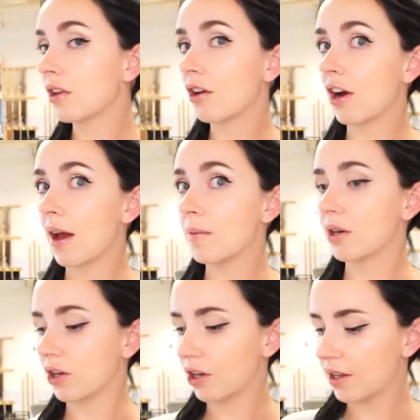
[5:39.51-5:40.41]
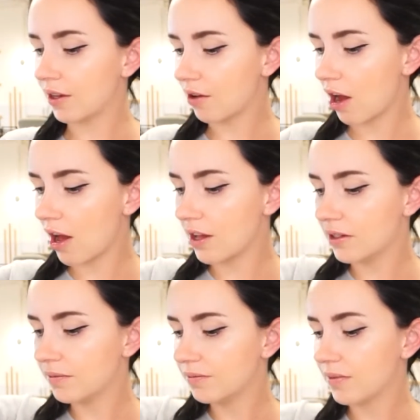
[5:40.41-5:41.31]
grab your curling
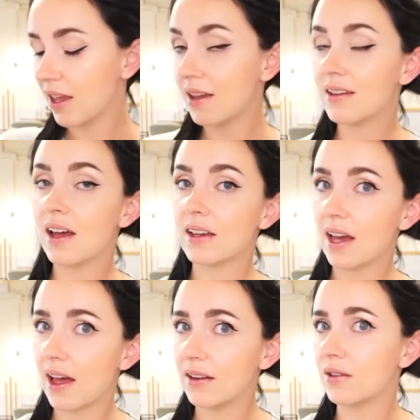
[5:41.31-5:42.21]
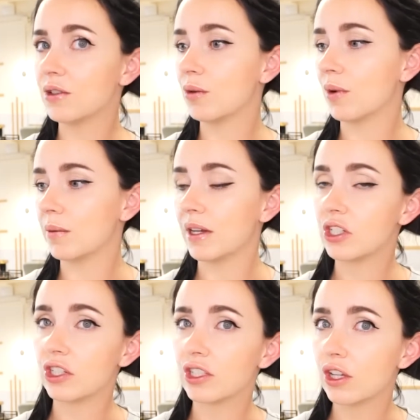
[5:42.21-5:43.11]
rod. Again, you wanna make
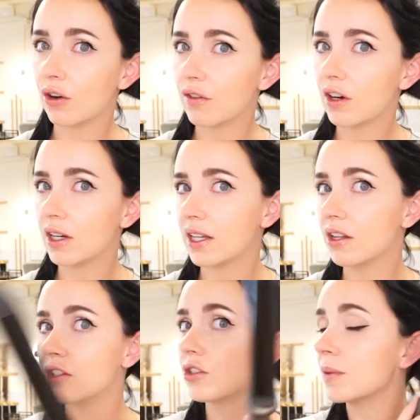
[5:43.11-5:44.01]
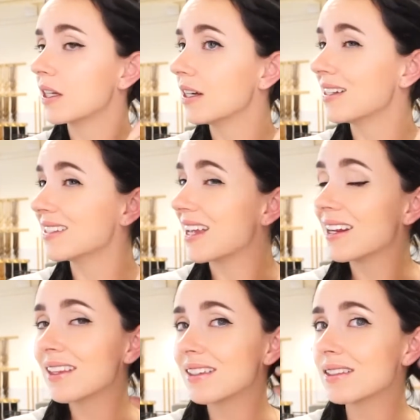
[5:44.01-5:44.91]
sure it's over 1 inch, because
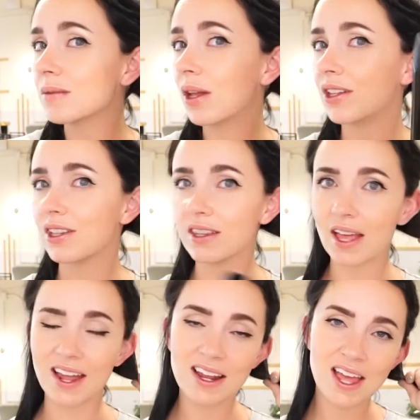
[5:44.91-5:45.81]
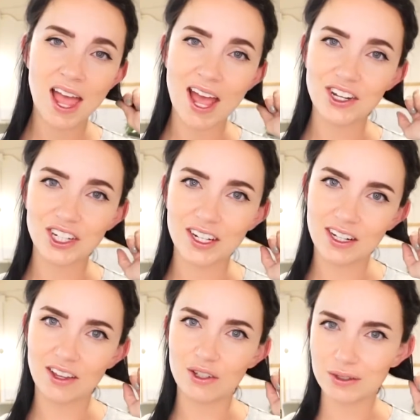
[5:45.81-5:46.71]
anything smaller than that, and you're gonna
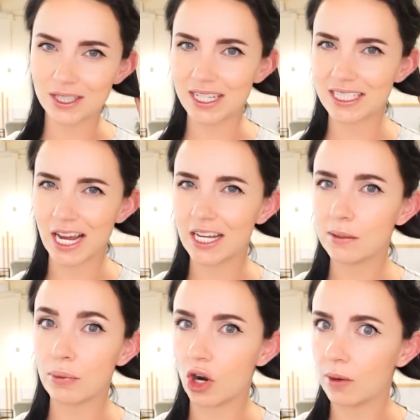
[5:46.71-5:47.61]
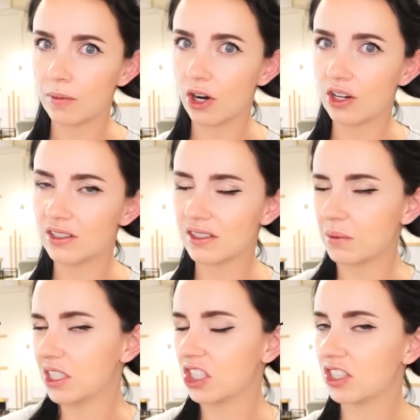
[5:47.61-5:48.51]
get those like tight prom curls,
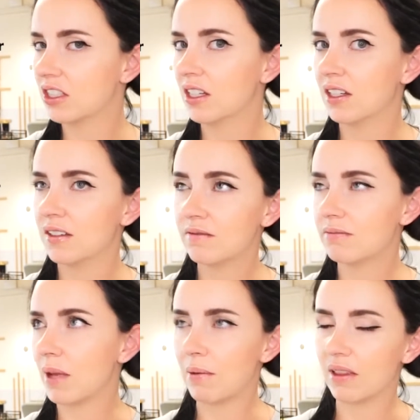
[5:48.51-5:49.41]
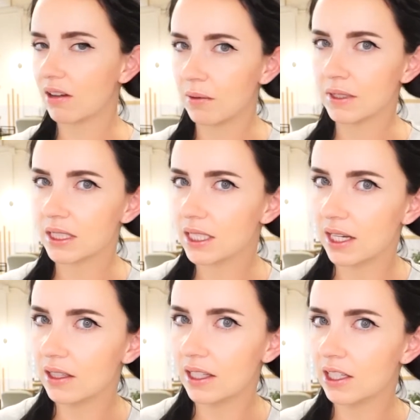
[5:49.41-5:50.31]
which maybe they'll come in
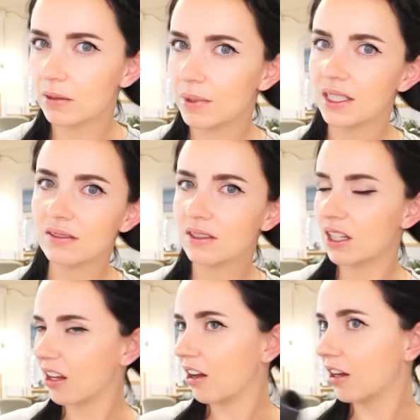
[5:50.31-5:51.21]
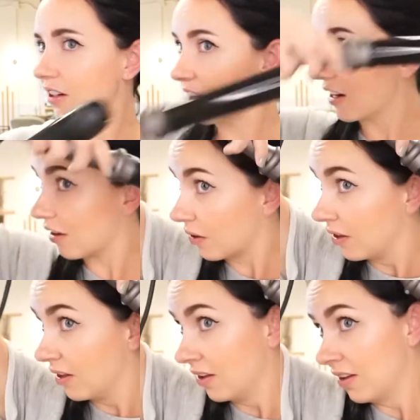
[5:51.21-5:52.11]
style later, but not hot right
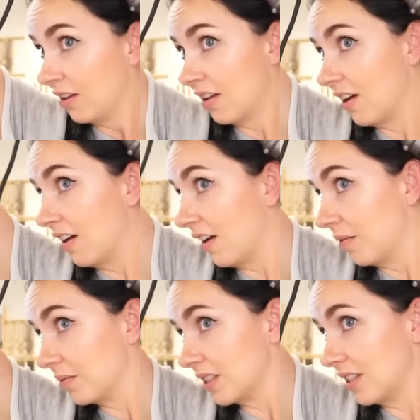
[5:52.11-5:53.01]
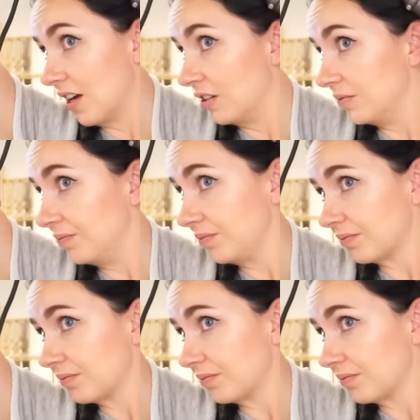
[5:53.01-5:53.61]
now. So